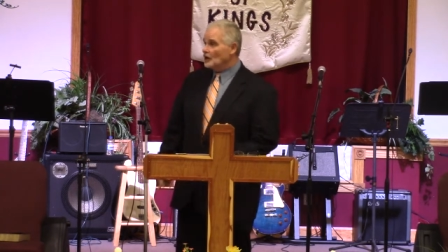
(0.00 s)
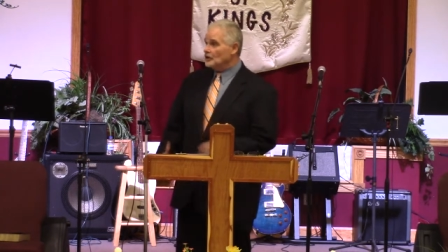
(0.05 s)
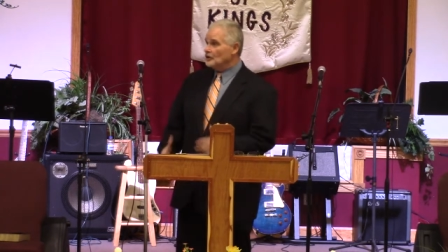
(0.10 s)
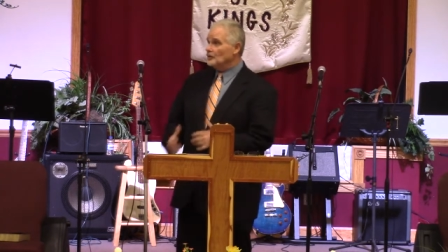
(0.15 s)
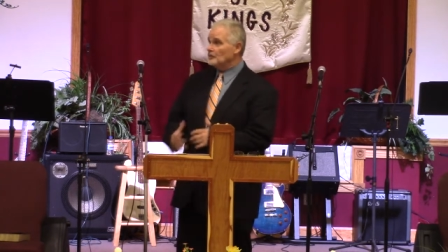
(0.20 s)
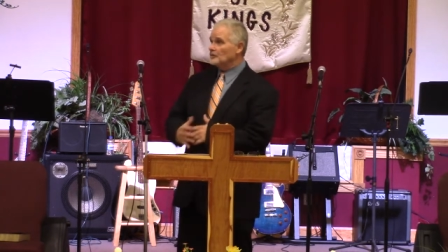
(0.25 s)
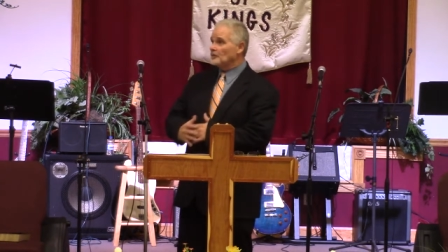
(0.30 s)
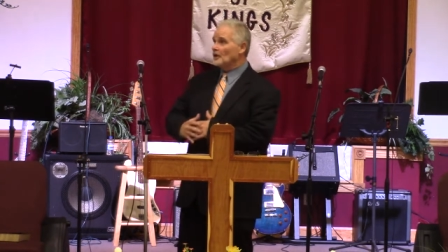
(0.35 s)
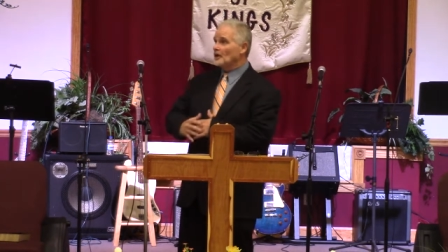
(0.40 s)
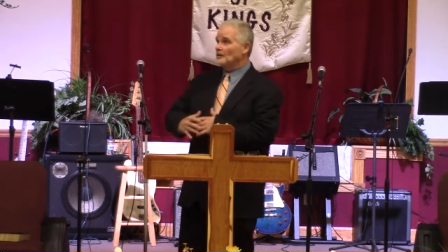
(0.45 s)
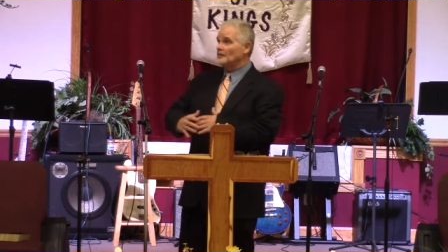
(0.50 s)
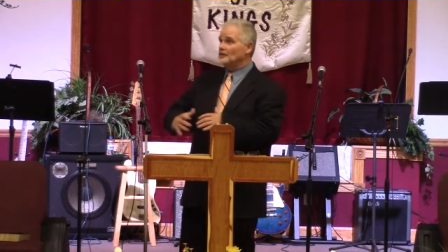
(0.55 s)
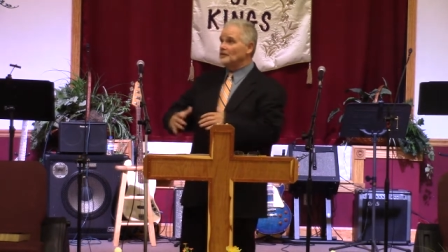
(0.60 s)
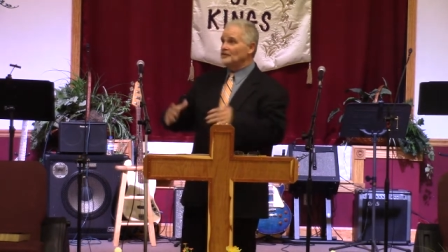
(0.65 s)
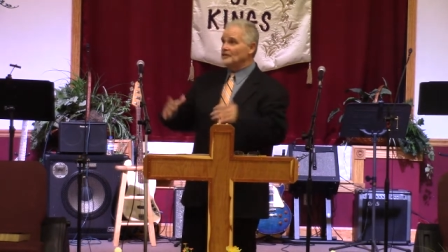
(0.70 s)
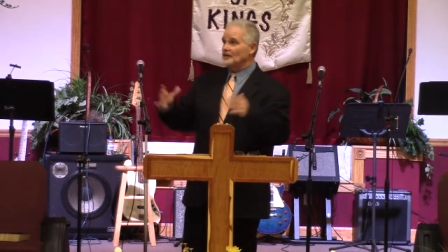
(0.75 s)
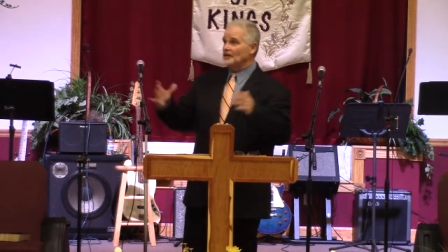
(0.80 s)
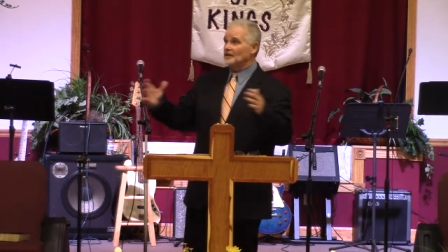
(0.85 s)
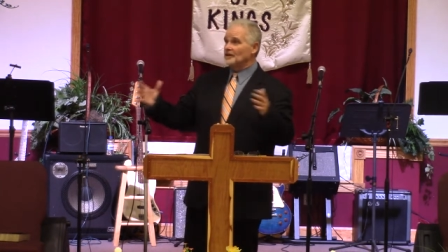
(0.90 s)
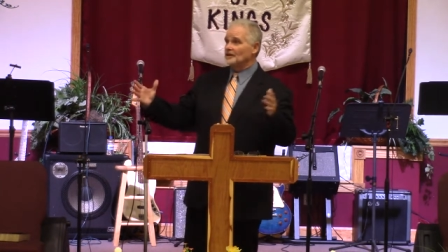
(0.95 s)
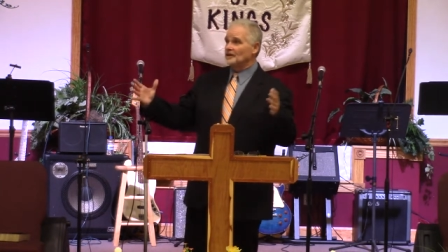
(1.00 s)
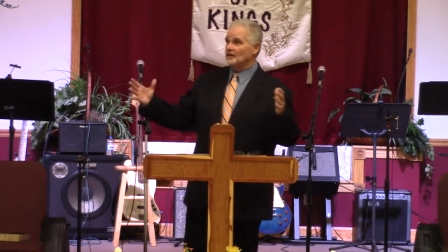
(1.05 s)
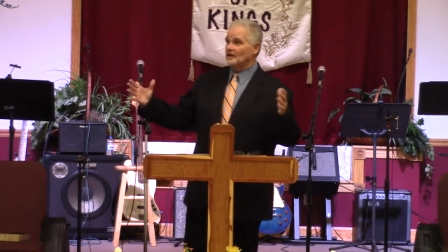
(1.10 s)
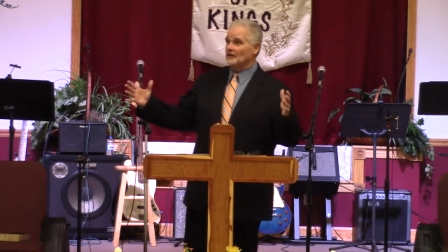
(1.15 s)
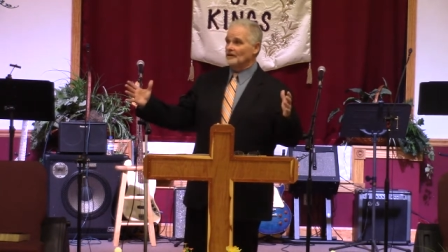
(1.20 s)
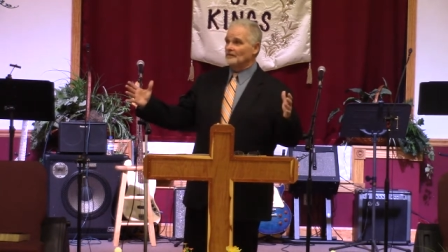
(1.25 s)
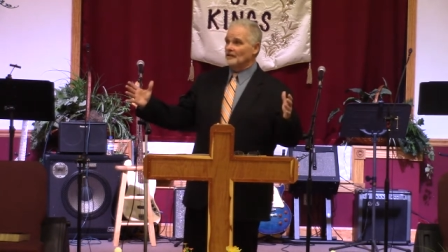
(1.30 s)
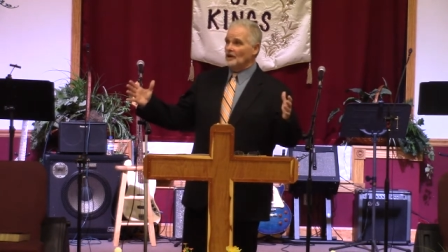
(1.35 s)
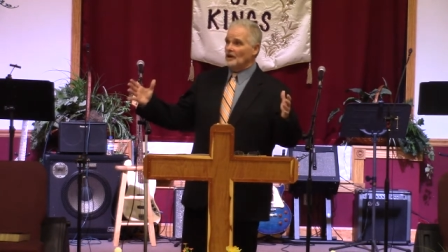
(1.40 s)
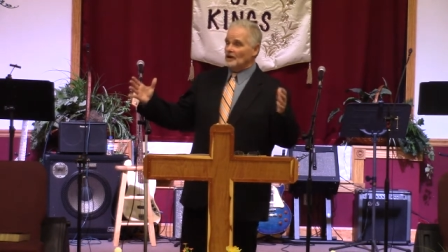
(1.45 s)
You're probably thinking
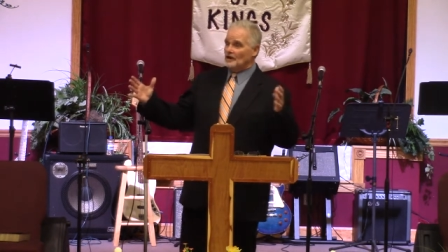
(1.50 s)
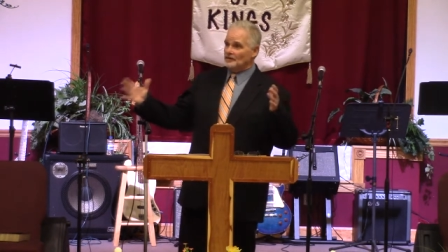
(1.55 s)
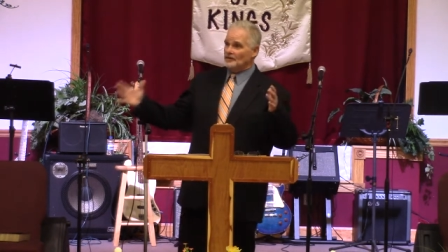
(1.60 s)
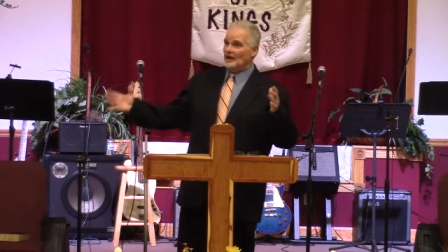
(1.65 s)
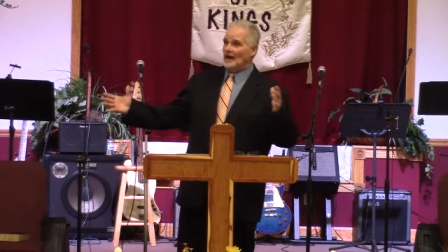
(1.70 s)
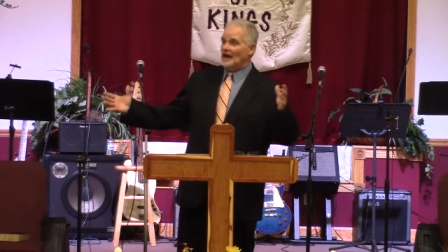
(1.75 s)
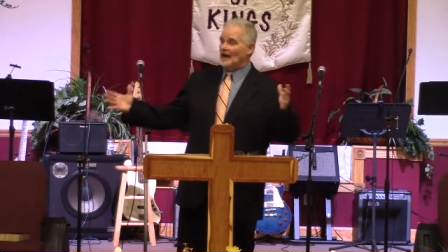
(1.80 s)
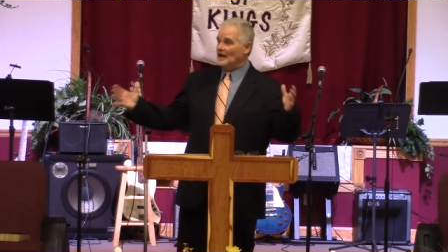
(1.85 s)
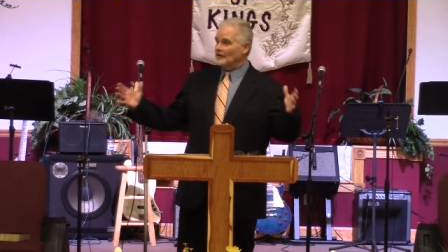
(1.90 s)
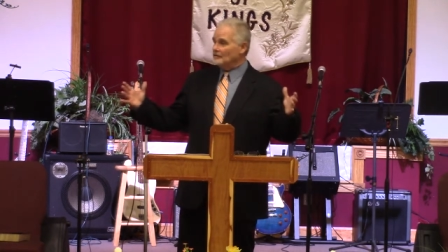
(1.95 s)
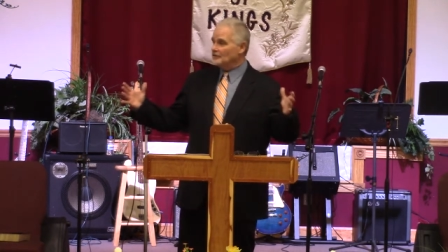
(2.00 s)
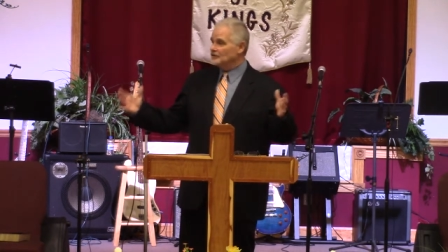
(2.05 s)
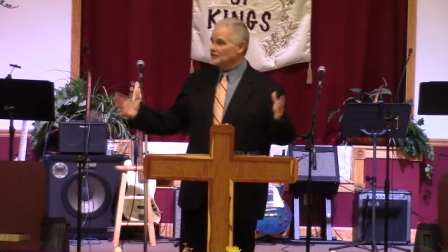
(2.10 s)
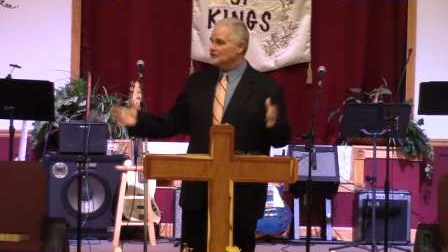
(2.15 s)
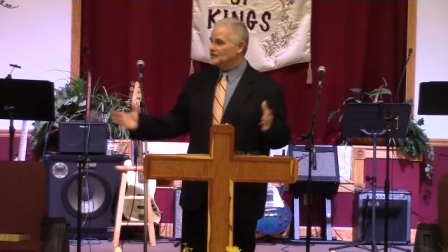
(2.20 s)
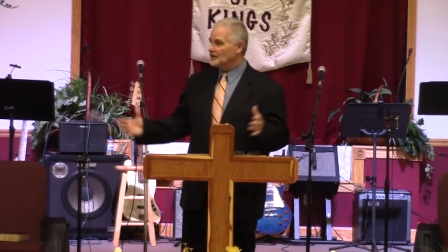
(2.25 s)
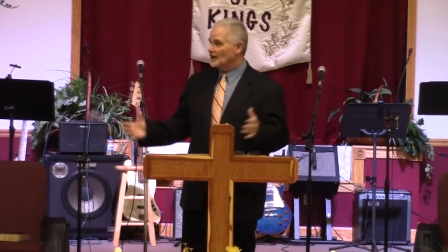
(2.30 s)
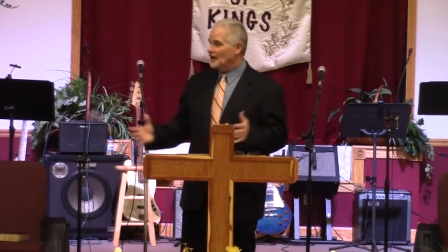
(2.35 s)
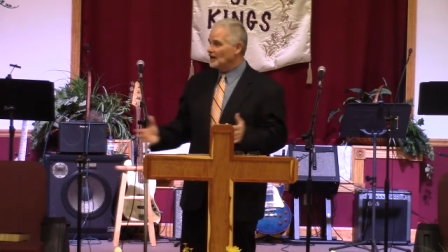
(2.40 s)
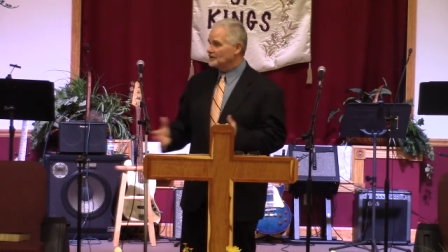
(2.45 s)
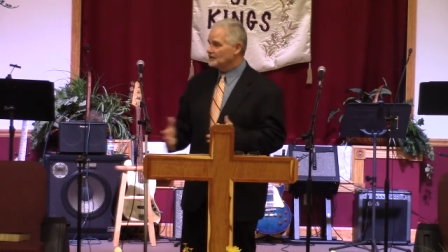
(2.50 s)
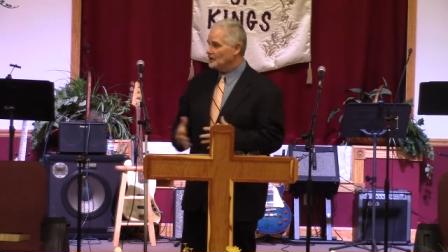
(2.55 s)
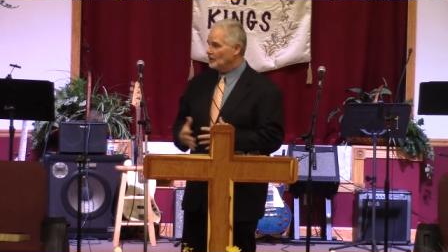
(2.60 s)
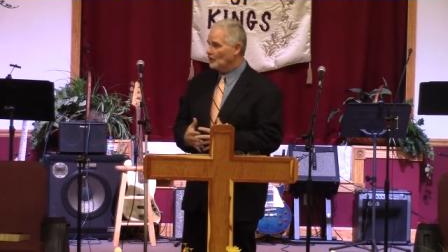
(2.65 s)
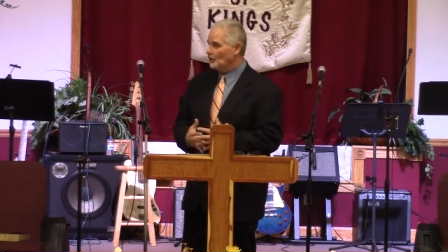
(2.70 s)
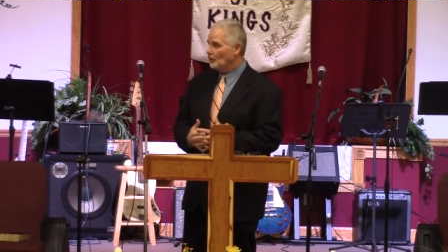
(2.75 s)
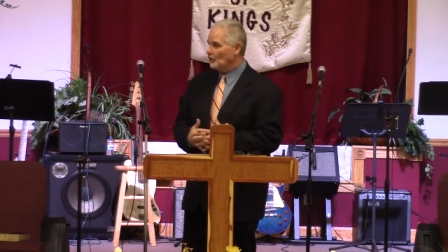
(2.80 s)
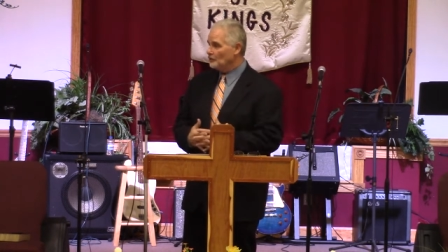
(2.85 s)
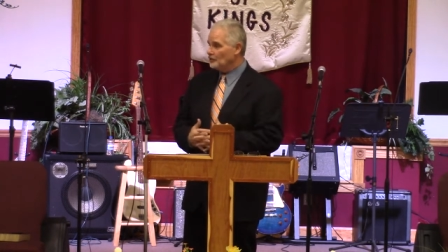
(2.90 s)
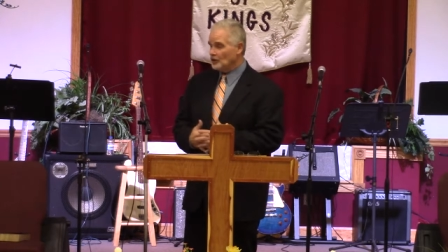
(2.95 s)
of the average size
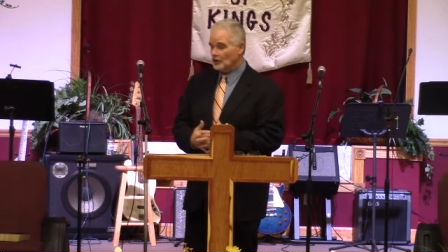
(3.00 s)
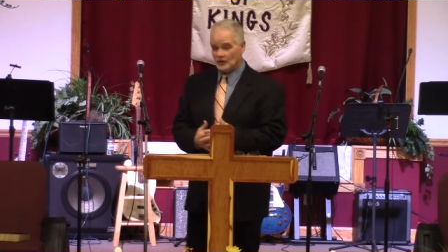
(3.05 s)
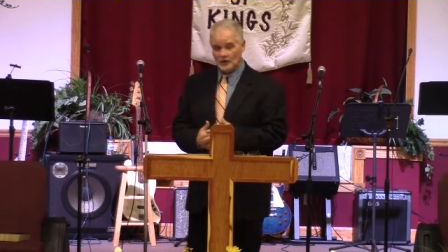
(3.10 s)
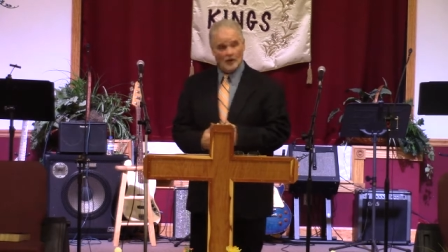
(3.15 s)
home here.